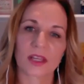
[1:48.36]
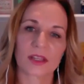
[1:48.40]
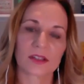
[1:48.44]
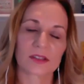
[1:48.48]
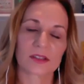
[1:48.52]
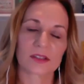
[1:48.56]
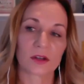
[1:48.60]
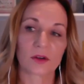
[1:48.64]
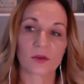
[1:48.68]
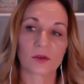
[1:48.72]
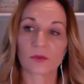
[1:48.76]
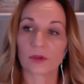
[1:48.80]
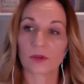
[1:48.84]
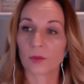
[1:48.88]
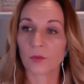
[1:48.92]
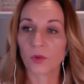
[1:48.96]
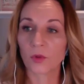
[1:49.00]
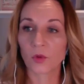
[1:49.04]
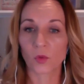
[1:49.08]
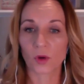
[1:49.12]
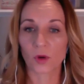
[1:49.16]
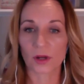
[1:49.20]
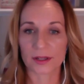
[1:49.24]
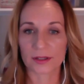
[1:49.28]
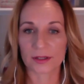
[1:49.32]
So number
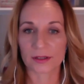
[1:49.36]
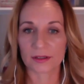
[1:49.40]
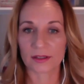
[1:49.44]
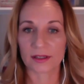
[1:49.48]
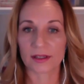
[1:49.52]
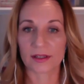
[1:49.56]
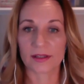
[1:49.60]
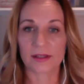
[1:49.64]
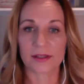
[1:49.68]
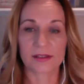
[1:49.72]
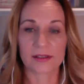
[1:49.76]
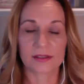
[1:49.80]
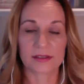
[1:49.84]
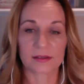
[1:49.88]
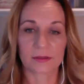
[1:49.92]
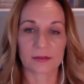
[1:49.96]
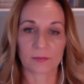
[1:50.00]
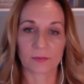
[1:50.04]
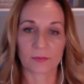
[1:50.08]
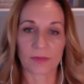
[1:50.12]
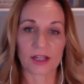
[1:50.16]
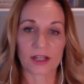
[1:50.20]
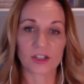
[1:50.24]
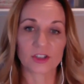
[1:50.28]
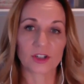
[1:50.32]
one is
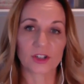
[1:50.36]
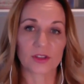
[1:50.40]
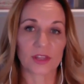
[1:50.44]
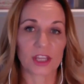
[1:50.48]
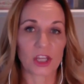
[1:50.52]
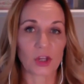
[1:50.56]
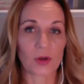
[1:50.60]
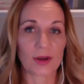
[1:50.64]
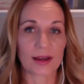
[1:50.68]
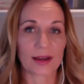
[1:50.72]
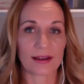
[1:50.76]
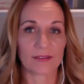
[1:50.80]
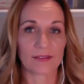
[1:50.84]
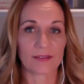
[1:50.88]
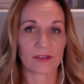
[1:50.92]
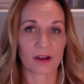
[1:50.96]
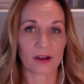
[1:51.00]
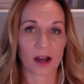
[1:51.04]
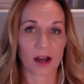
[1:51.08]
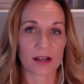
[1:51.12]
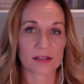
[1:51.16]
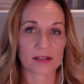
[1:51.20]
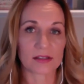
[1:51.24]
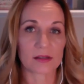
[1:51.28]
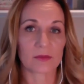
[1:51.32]
make sure that you have
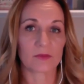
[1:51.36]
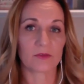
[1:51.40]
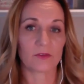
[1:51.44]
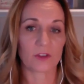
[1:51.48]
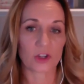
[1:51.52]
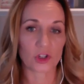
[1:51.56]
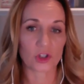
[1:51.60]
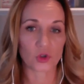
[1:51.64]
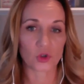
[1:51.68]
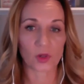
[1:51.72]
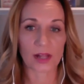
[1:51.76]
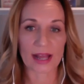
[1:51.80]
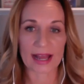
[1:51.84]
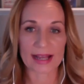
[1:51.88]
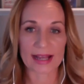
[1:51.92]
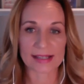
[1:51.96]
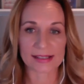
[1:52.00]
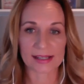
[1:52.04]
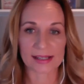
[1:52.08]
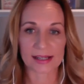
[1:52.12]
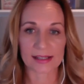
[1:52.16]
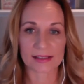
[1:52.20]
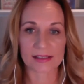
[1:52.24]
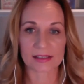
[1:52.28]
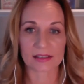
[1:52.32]
awesome visual
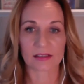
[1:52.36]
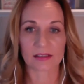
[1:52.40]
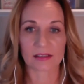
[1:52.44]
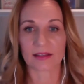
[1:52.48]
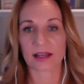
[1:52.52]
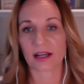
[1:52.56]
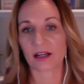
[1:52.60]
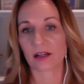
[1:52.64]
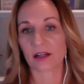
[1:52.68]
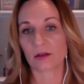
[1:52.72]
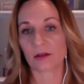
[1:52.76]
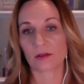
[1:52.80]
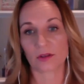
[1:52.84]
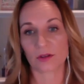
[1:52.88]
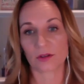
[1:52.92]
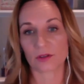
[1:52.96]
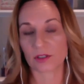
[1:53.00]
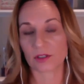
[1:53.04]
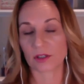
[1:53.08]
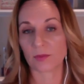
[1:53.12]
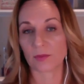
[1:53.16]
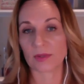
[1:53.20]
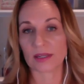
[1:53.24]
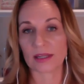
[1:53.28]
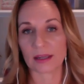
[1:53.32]
assets. That could, those
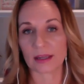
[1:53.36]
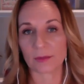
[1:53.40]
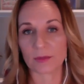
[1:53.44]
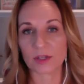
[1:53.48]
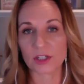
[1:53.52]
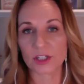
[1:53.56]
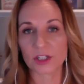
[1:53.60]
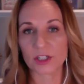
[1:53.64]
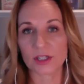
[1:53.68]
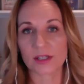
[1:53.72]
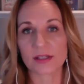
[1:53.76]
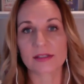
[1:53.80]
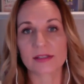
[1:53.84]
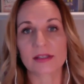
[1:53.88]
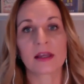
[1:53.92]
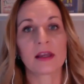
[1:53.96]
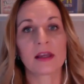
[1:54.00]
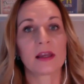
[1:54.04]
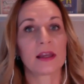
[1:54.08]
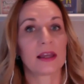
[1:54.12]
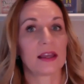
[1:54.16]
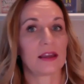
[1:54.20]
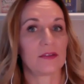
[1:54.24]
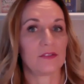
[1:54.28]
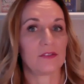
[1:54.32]
could be images.
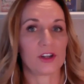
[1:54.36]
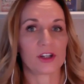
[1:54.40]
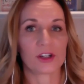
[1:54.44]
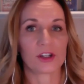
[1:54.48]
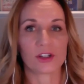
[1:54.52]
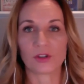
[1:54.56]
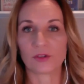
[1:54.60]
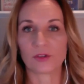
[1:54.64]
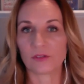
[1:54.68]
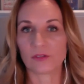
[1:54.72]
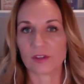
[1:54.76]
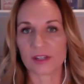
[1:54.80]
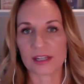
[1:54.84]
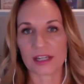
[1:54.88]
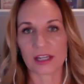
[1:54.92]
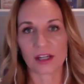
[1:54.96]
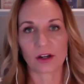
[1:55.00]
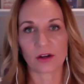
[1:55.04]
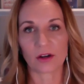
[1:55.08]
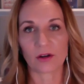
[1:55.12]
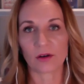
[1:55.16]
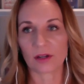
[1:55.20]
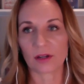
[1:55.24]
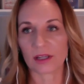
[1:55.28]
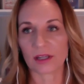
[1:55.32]
If you can do
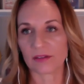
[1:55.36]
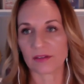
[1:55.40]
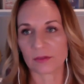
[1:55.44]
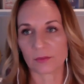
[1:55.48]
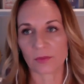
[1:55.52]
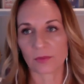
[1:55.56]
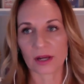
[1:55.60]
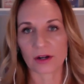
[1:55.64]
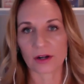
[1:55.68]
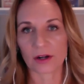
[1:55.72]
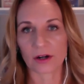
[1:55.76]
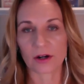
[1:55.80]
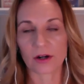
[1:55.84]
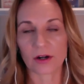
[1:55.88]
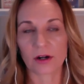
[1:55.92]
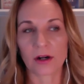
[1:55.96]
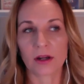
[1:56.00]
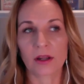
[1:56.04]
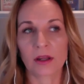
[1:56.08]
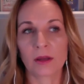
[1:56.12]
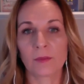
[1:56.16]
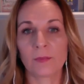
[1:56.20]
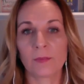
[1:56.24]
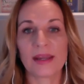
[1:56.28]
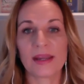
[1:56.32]
video, even better.
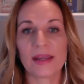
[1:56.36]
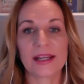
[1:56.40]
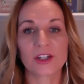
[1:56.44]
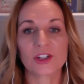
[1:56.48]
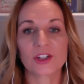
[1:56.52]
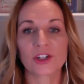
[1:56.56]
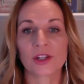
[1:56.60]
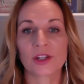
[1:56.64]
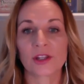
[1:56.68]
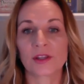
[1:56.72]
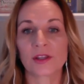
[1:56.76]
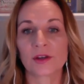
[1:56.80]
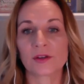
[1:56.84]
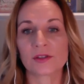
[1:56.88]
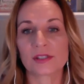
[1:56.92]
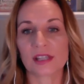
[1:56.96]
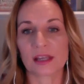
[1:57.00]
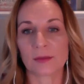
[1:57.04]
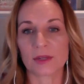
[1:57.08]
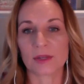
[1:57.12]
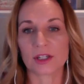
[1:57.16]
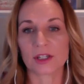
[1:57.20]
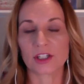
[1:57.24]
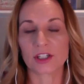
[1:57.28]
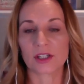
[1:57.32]
Making sure that those
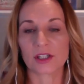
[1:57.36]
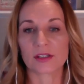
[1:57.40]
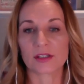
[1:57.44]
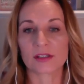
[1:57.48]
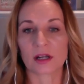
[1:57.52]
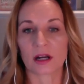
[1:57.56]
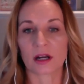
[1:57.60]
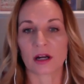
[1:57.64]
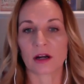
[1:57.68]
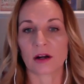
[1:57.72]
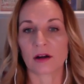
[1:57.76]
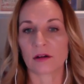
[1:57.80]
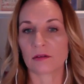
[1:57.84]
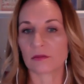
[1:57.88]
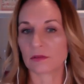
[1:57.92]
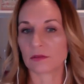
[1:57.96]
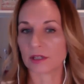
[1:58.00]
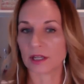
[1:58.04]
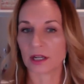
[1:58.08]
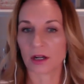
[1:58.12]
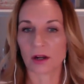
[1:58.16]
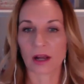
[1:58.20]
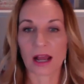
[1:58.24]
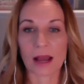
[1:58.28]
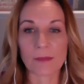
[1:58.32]
images are you
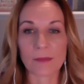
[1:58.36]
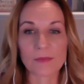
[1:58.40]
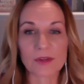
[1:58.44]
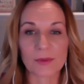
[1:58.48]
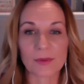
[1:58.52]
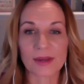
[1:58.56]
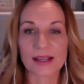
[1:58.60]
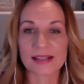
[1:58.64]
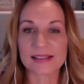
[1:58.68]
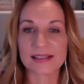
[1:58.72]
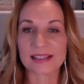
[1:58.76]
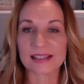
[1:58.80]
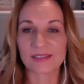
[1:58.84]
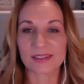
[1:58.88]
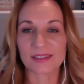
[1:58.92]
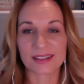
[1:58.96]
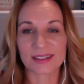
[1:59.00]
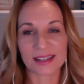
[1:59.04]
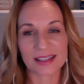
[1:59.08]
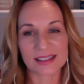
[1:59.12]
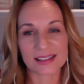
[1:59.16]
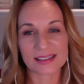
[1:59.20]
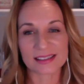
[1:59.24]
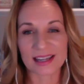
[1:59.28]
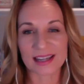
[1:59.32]
know optimized, even
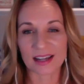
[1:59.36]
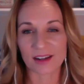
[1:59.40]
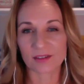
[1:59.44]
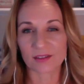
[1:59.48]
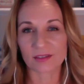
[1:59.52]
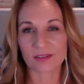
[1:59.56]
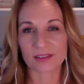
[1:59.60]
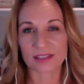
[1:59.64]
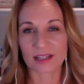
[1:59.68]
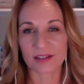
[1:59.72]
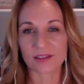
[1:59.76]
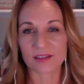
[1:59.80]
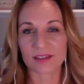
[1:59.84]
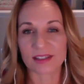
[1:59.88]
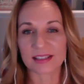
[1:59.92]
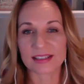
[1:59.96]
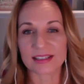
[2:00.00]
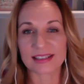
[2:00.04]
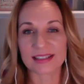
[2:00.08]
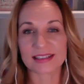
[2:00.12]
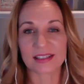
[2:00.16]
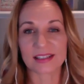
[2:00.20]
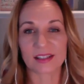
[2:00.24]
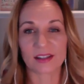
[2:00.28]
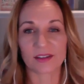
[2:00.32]
as down down to the
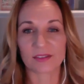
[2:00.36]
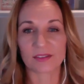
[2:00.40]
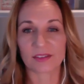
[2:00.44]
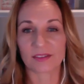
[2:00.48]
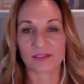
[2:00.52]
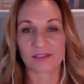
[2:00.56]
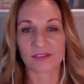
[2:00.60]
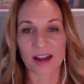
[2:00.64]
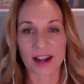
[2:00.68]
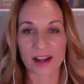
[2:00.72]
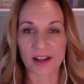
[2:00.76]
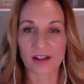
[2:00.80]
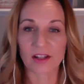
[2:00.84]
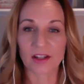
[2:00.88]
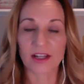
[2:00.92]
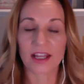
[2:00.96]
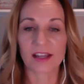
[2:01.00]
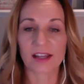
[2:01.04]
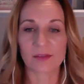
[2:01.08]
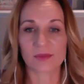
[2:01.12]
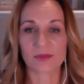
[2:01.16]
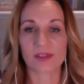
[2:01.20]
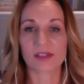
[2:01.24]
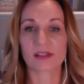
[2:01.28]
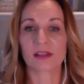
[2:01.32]
detail of the file
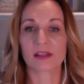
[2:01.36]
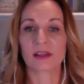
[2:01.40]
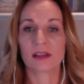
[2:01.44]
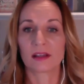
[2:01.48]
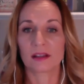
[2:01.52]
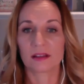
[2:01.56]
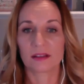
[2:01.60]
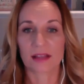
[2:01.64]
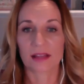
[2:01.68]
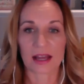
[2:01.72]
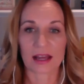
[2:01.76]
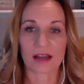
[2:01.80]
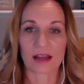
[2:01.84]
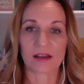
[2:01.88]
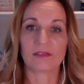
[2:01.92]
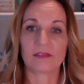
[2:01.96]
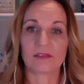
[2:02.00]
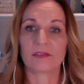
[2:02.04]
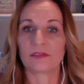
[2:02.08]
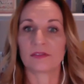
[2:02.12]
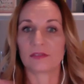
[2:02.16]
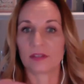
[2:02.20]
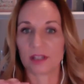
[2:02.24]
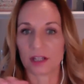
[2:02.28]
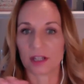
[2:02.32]
names.
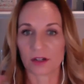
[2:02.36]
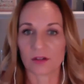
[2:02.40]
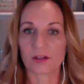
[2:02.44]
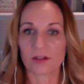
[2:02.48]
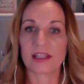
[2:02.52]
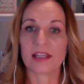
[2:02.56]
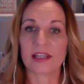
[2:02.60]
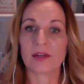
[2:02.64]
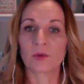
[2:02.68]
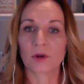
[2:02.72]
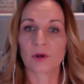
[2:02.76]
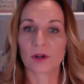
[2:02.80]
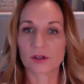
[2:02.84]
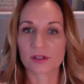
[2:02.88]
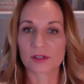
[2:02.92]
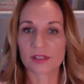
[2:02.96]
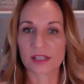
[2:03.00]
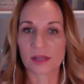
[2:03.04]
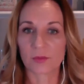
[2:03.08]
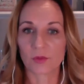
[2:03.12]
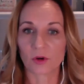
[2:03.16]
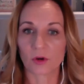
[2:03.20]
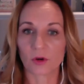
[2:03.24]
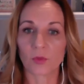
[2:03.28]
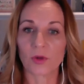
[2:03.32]
Have you know keywords, the
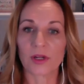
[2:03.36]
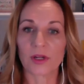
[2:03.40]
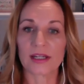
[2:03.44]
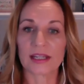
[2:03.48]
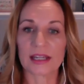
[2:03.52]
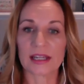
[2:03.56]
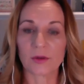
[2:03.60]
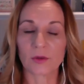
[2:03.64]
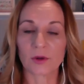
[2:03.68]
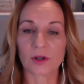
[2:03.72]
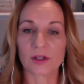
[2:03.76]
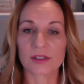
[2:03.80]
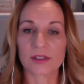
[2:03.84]
appropriate keywords